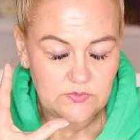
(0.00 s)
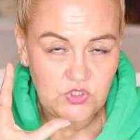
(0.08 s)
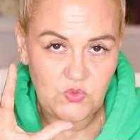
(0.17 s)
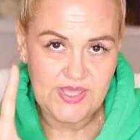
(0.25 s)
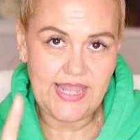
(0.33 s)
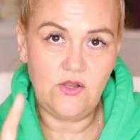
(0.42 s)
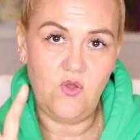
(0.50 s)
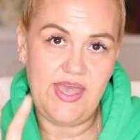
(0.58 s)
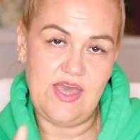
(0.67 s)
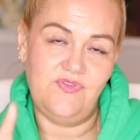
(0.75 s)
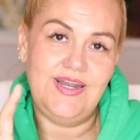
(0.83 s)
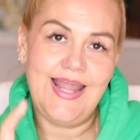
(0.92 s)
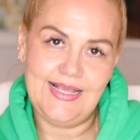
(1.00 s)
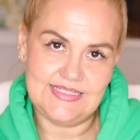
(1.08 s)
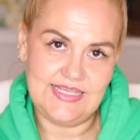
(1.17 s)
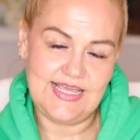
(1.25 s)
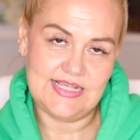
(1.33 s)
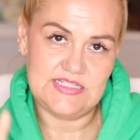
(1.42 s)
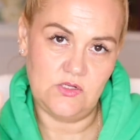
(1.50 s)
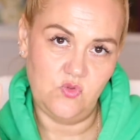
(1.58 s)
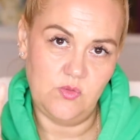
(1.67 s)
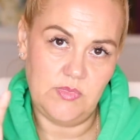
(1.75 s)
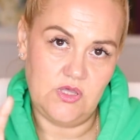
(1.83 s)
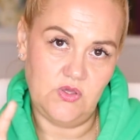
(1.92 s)
you cannot have a lactic acid
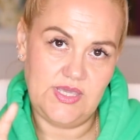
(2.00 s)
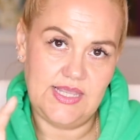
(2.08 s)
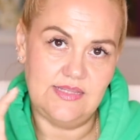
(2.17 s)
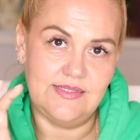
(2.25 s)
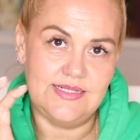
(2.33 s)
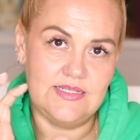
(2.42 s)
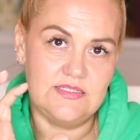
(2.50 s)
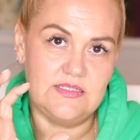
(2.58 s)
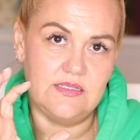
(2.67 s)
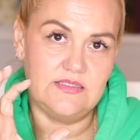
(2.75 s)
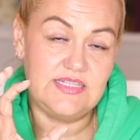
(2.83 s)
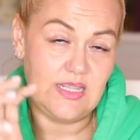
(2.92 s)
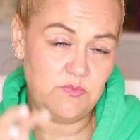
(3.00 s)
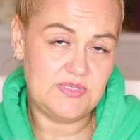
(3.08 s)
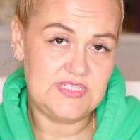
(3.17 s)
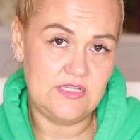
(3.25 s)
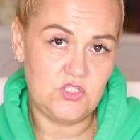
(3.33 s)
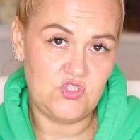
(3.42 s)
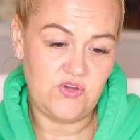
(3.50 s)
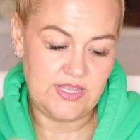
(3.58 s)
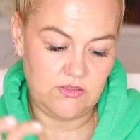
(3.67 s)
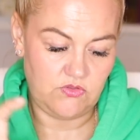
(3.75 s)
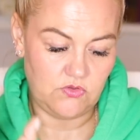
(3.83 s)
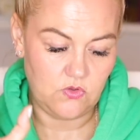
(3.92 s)
on the market that is 10%
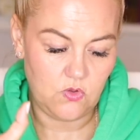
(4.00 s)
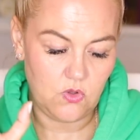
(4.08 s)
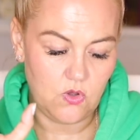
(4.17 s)
strength